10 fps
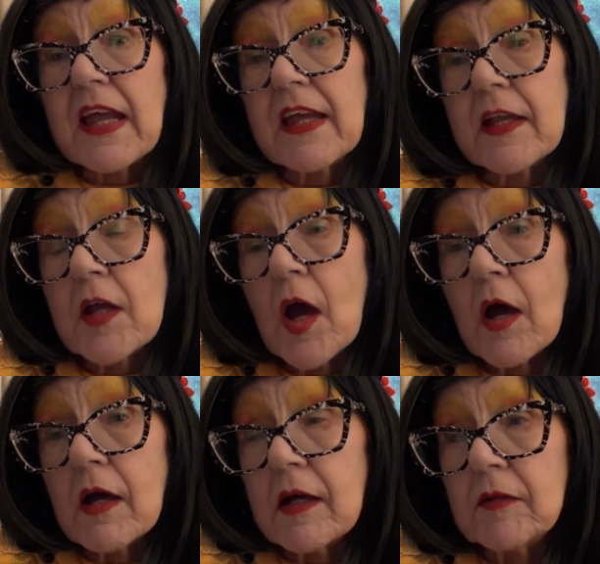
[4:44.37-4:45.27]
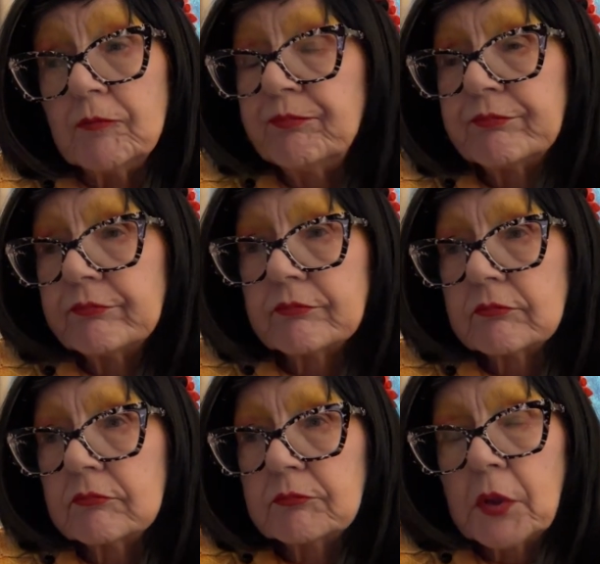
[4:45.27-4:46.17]
and
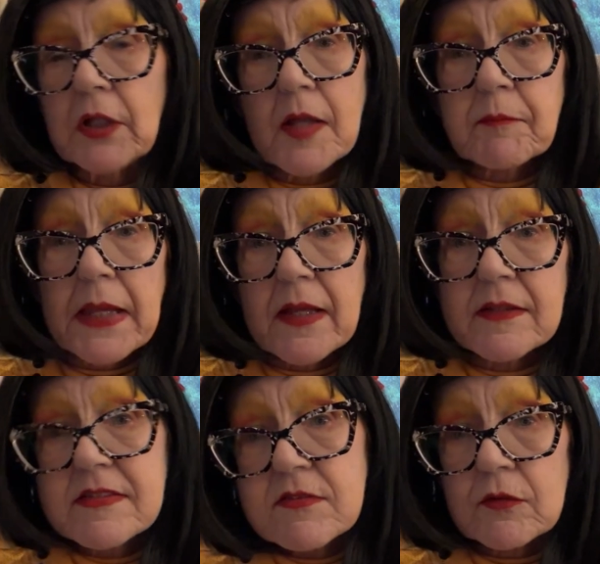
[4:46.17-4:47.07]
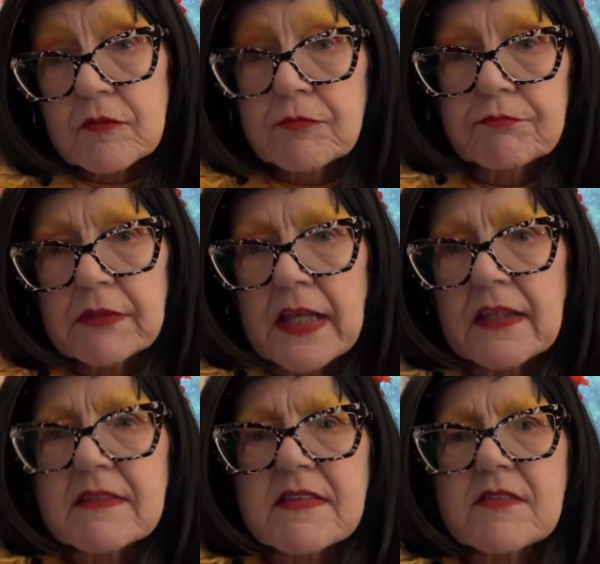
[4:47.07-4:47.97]
pull-on pants, sort of
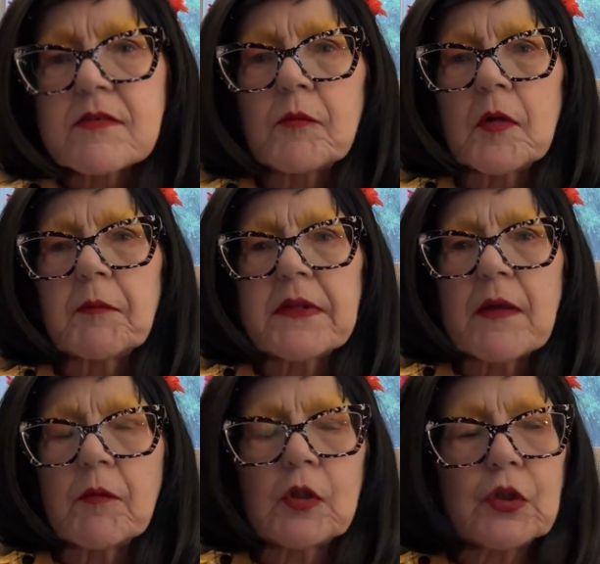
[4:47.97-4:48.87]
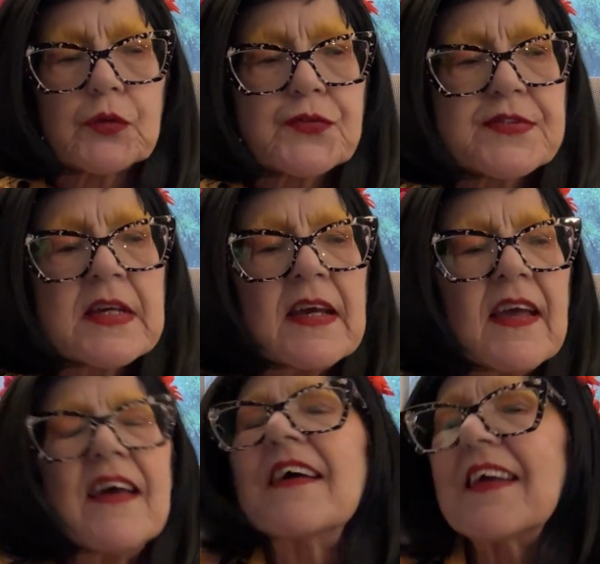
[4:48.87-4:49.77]
leggings as it were, but they were loose.
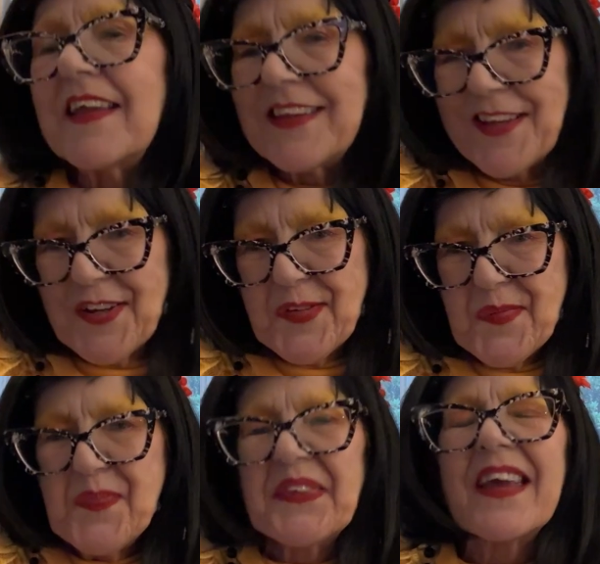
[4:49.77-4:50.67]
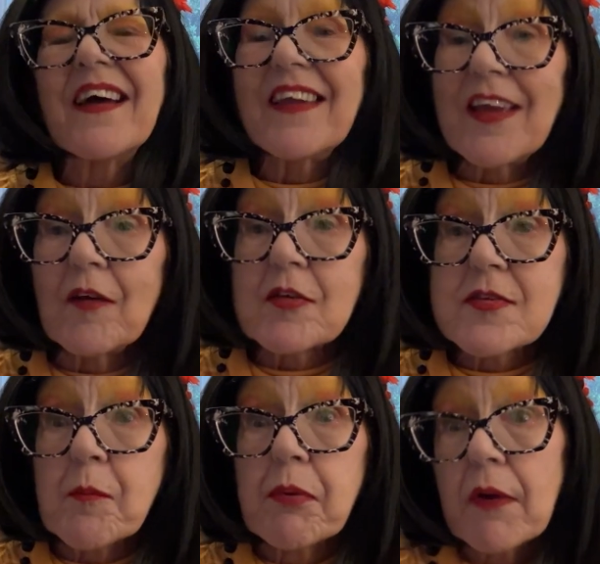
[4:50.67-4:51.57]
Anyhow, it was
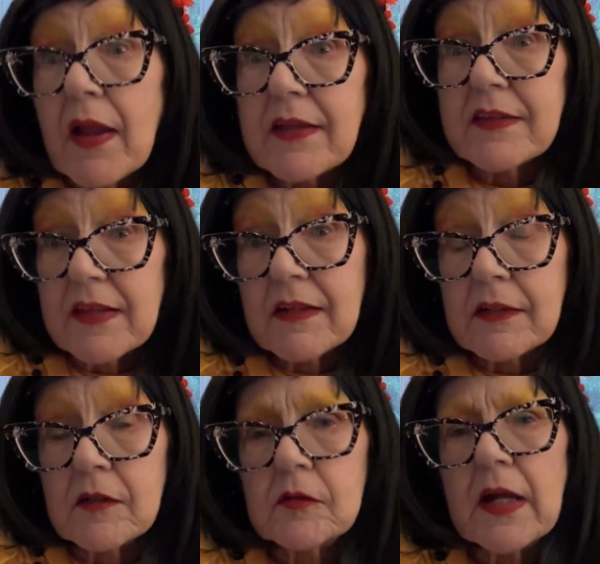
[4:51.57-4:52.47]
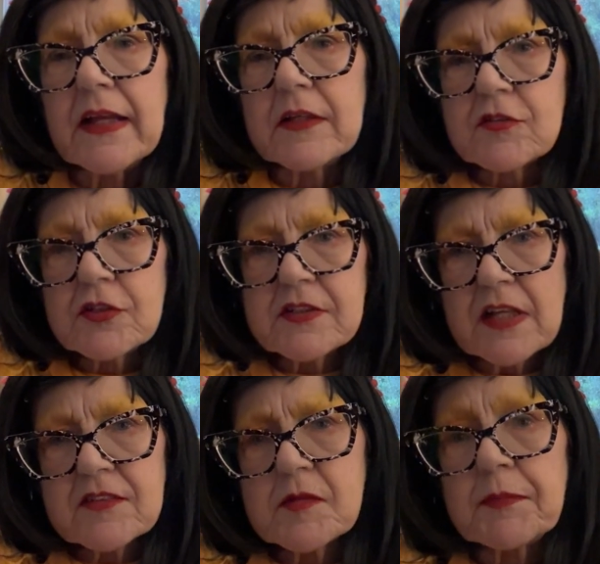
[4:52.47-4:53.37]
a bright yellow, and it turned
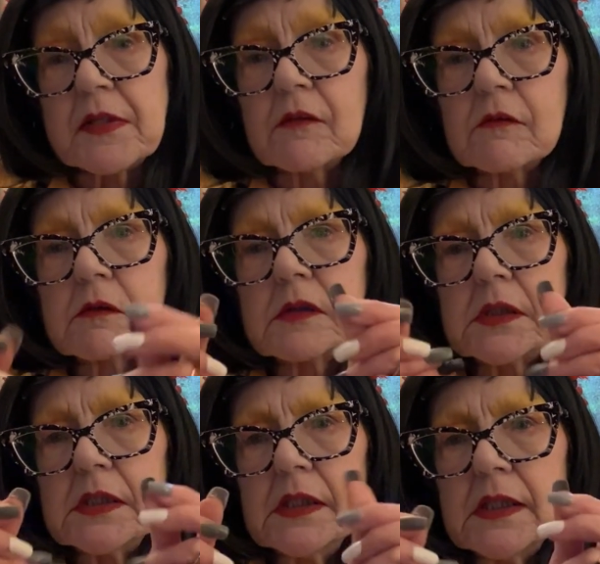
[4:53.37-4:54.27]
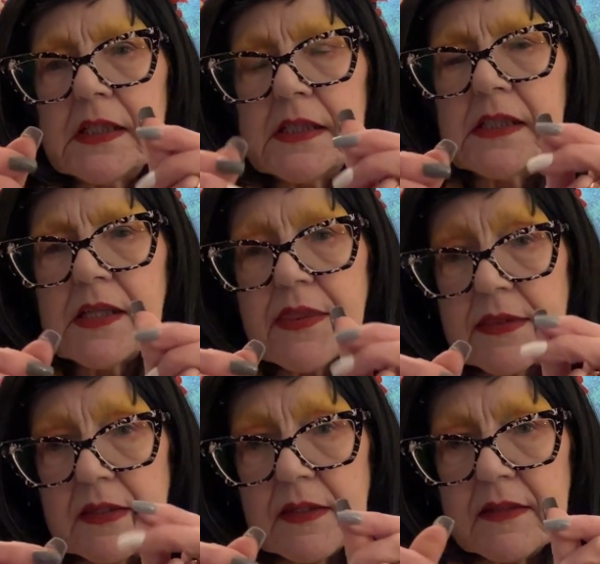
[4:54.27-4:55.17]
out to be really
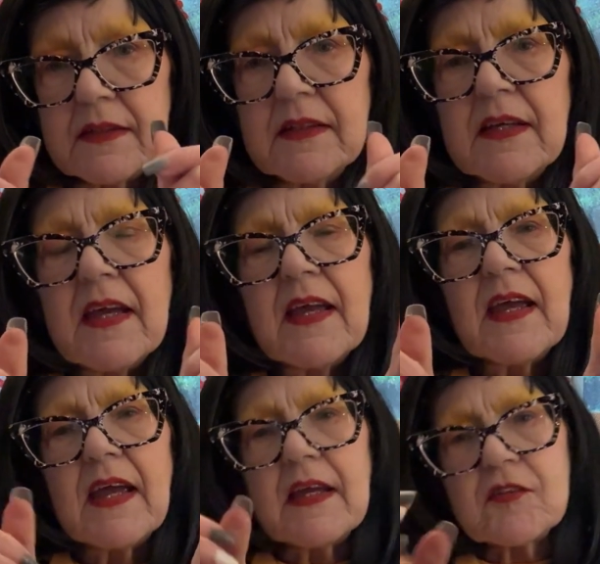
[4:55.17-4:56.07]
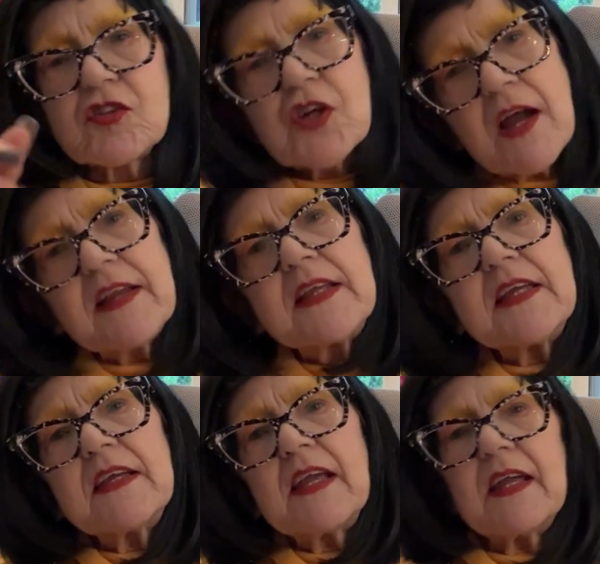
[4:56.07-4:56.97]
thin and
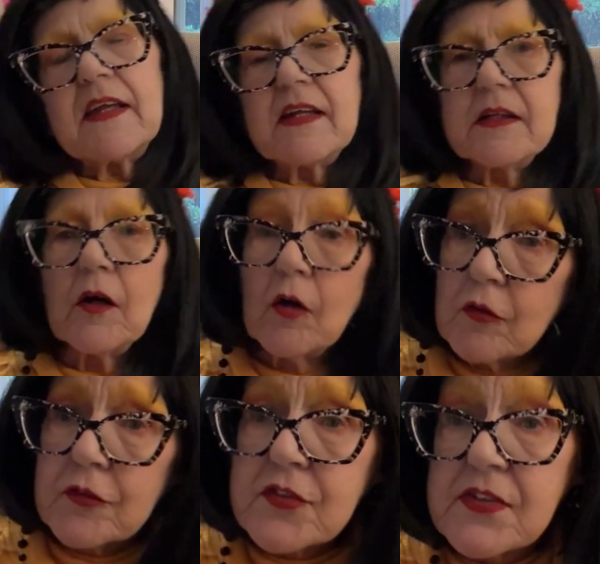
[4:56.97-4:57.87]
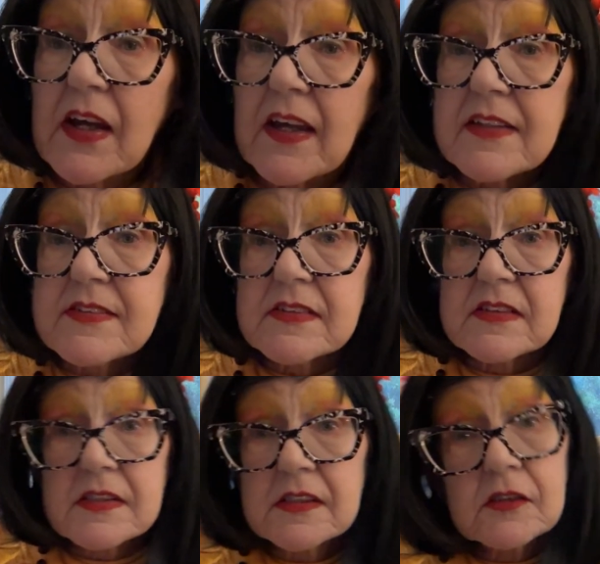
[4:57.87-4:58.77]
shiny and oversized
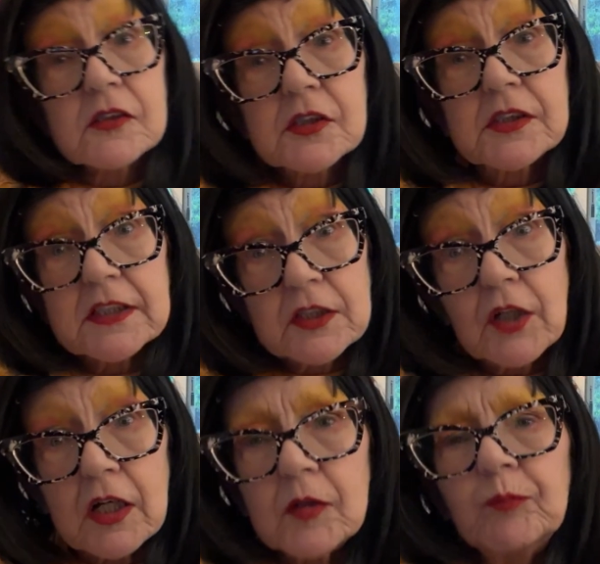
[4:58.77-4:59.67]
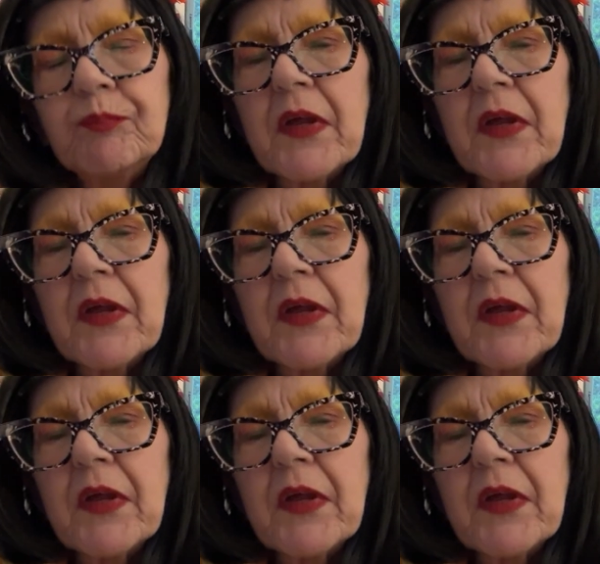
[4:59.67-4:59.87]
and didn't look good at all.